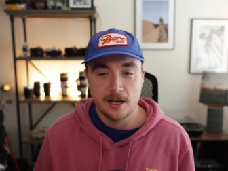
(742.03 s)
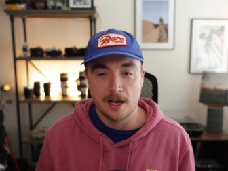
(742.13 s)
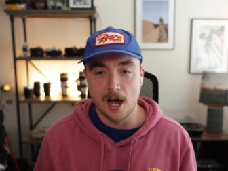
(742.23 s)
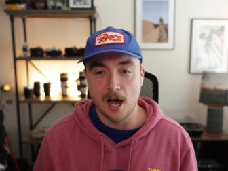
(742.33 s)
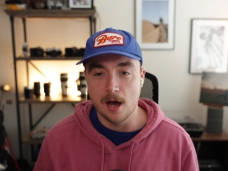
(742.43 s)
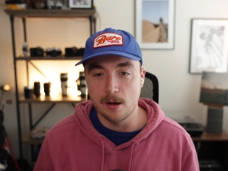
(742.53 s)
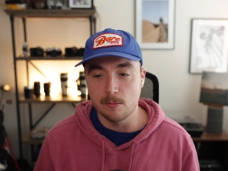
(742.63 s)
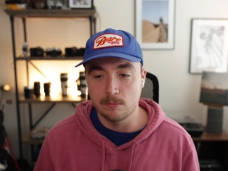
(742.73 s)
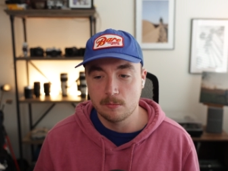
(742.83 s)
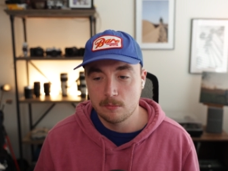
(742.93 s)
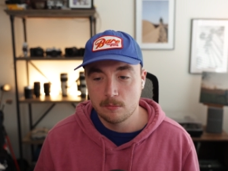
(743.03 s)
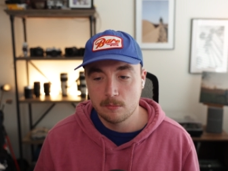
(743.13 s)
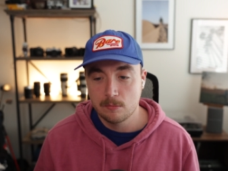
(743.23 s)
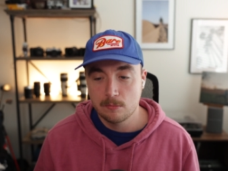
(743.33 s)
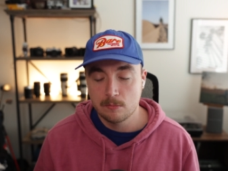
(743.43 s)
um,
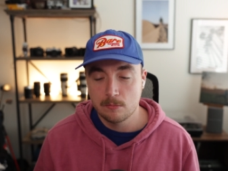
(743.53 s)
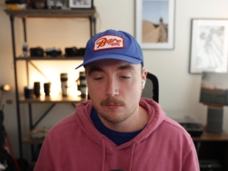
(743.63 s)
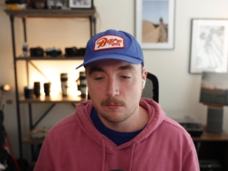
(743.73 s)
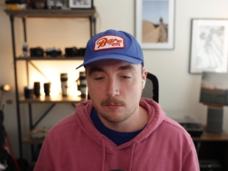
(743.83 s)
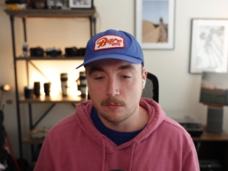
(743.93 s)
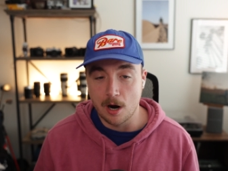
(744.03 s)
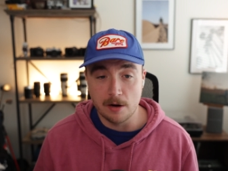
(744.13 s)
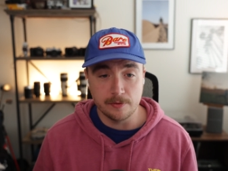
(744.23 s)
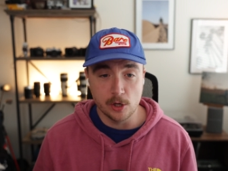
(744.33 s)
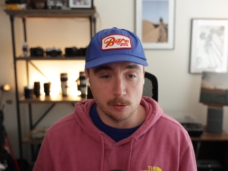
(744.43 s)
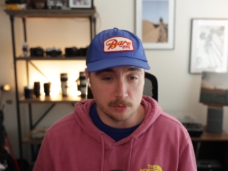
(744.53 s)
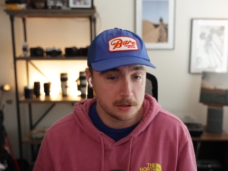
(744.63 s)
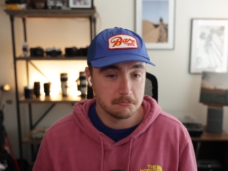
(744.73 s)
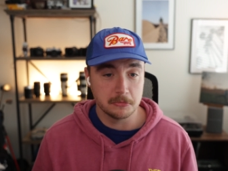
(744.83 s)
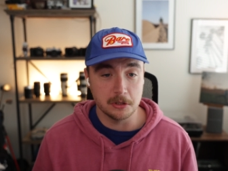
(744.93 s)
our films
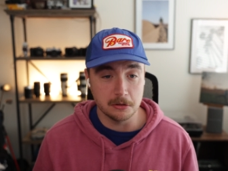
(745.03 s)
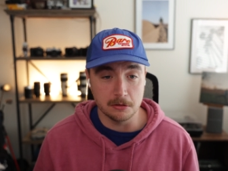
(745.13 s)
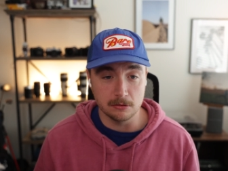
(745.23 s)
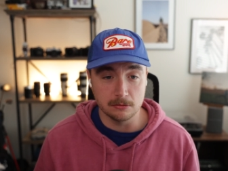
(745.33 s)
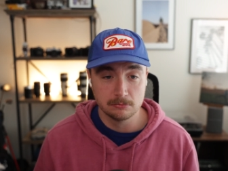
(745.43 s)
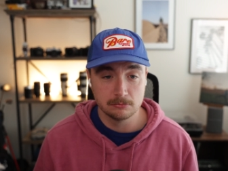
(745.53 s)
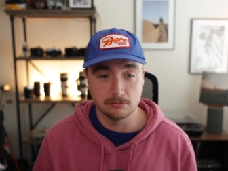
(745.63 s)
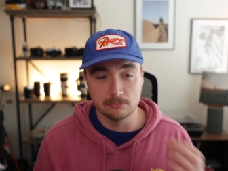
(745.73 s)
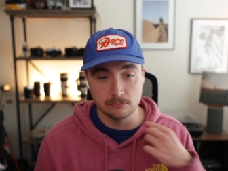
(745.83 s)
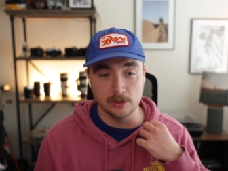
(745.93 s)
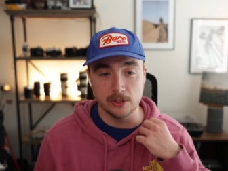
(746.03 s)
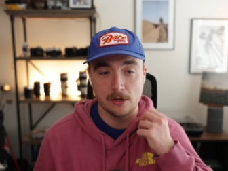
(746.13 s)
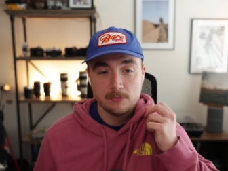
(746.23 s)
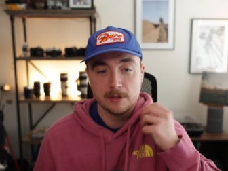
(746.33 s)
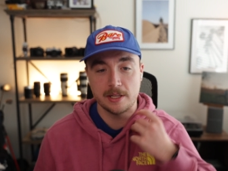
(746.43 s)
to you know
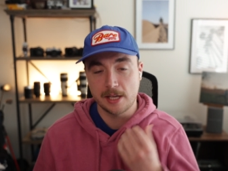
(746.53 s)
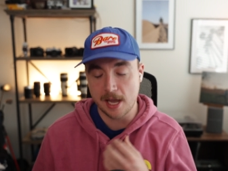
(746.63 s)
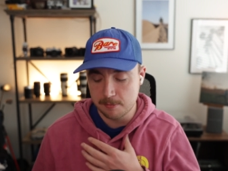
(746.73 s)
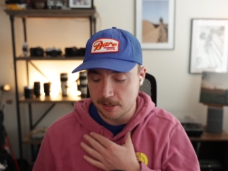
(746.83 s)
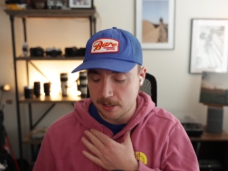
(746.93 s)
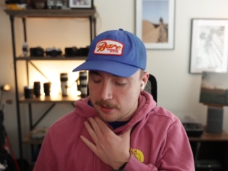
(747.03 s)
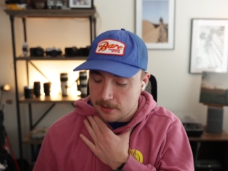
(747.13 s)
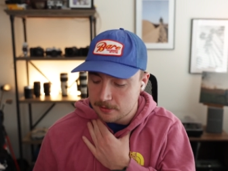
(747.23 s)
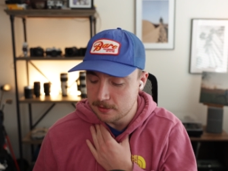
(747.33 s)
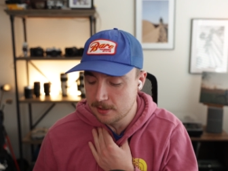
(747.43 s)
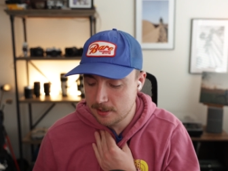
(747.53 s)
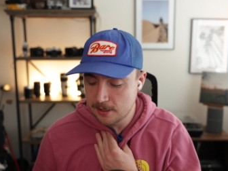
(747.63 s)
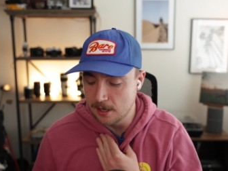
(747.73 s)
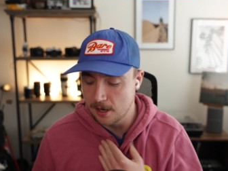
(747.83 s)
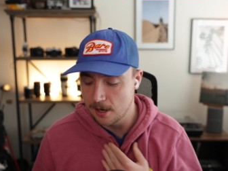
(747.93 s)
what they can be and
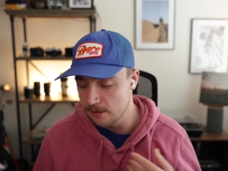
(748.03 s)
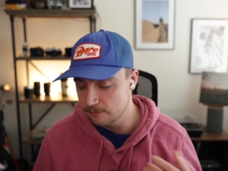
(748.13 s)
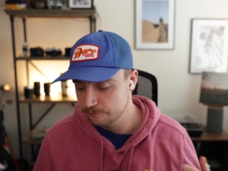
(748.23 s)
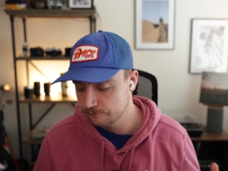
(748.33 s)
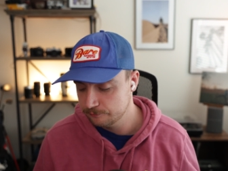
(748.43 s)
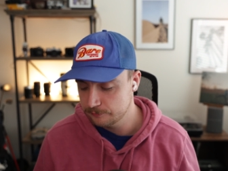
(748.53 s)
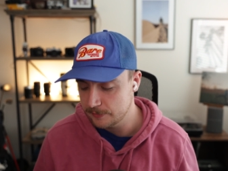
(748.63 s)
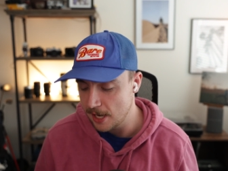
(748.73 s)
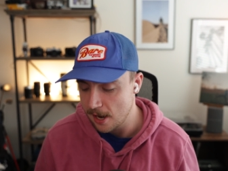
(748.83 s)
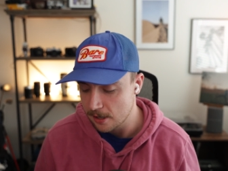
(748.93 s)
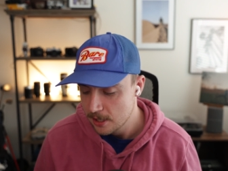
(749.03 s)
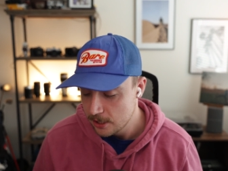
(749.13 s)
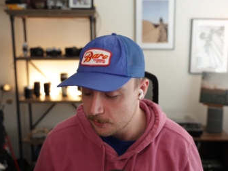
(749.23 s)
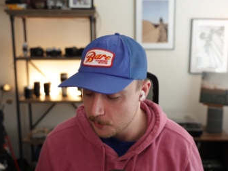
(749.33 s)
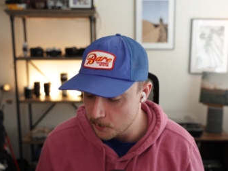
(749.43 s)
um, yeah
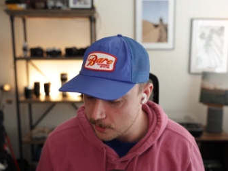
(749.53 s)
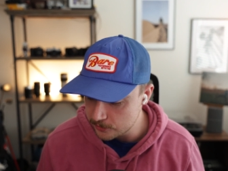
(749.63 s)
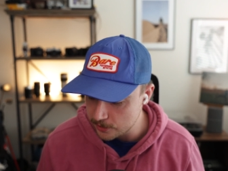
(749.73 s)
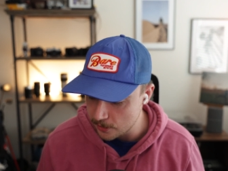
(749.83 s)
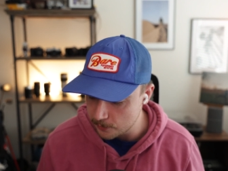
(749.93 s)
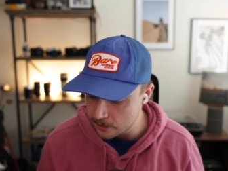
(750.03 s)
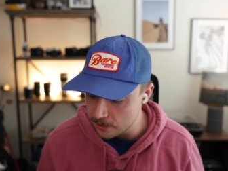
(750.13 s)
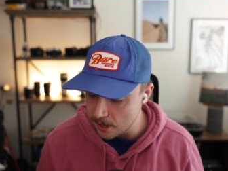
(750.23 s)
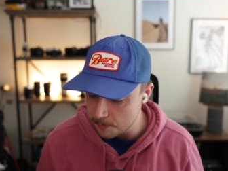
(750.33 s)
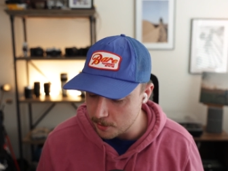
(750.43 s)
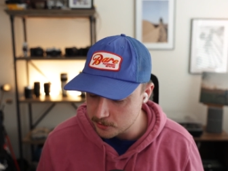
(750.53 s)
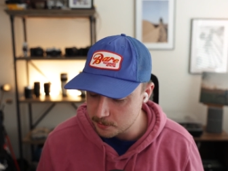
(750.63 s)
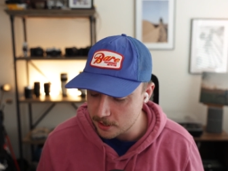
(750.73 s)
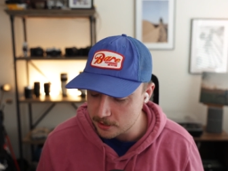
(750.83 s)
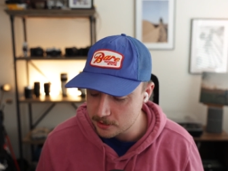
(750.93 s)
do we want to start with uh,
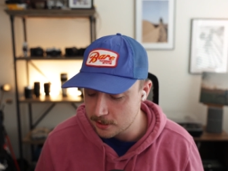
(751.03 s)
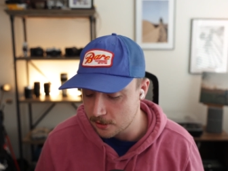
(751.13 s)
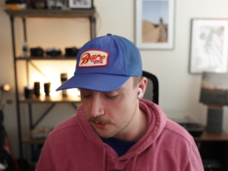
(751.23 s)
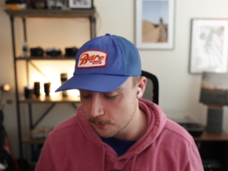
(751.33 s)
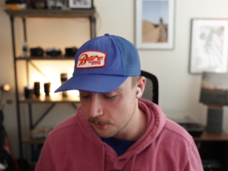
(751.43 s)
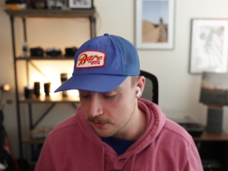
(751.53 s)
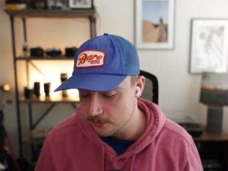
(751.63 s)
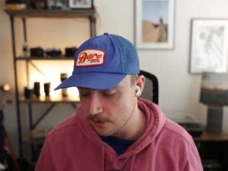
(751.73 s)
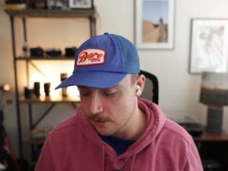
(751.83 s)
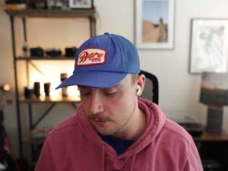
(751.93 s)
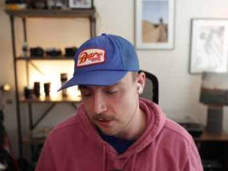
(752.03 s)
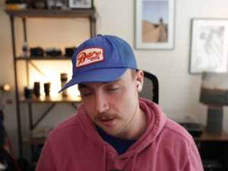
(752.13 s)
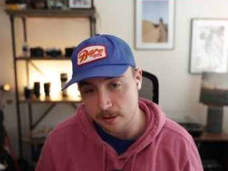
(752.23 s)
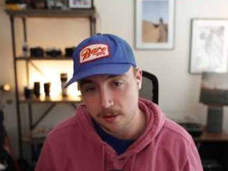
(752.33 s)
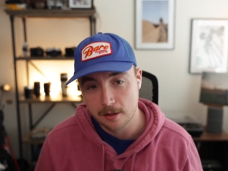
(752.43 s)
post-production or do we want to start
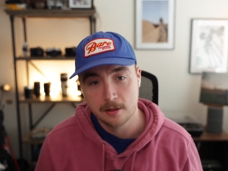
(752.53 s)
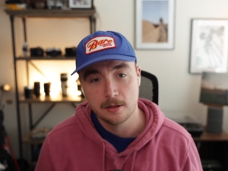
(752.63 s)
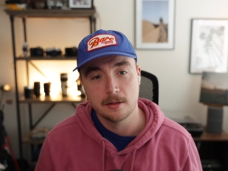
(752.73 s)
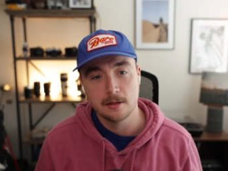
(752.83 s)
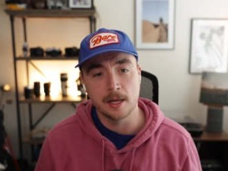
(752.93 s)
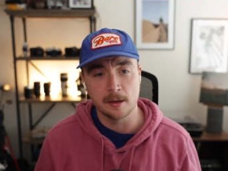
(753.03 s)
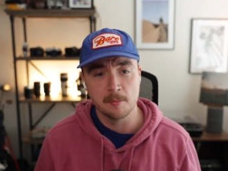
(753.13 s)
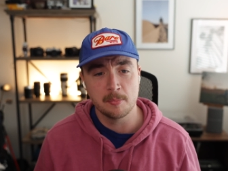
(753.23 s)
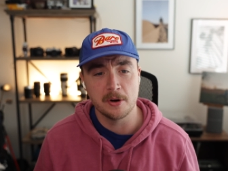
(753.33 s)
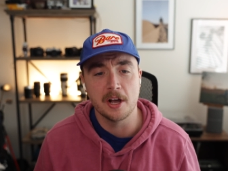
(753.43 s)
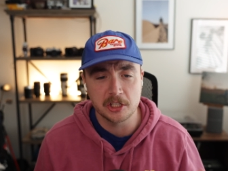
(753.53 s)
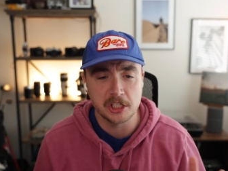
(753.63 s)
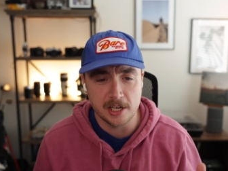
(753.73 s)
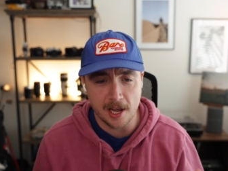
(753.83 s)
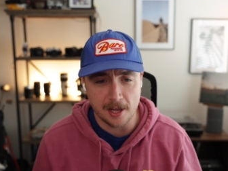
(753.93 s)
with like production
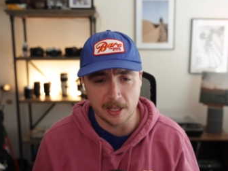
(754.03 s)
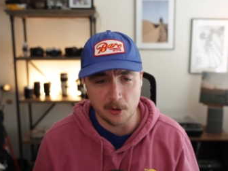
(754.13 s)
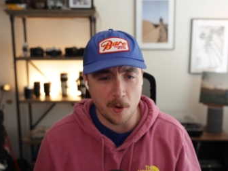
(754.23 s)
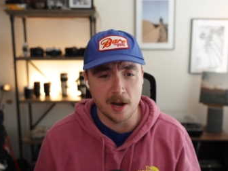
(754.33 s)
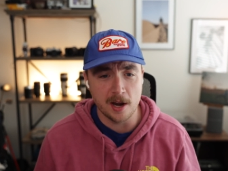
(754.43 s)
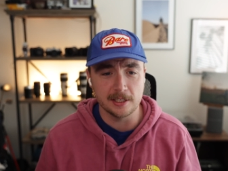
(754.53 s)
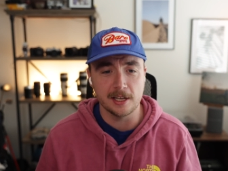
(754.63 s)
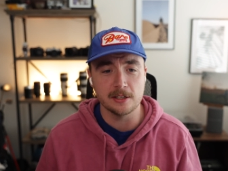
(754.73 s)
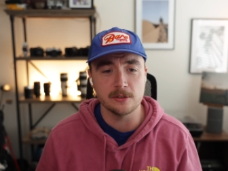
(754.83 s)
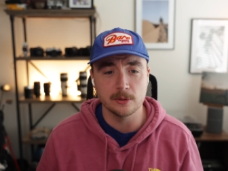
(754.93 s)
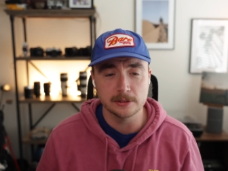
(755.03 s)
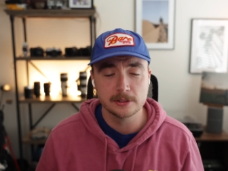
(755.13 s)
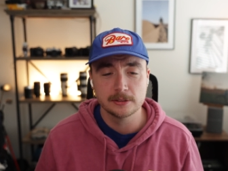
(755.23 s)
day like wedding day tools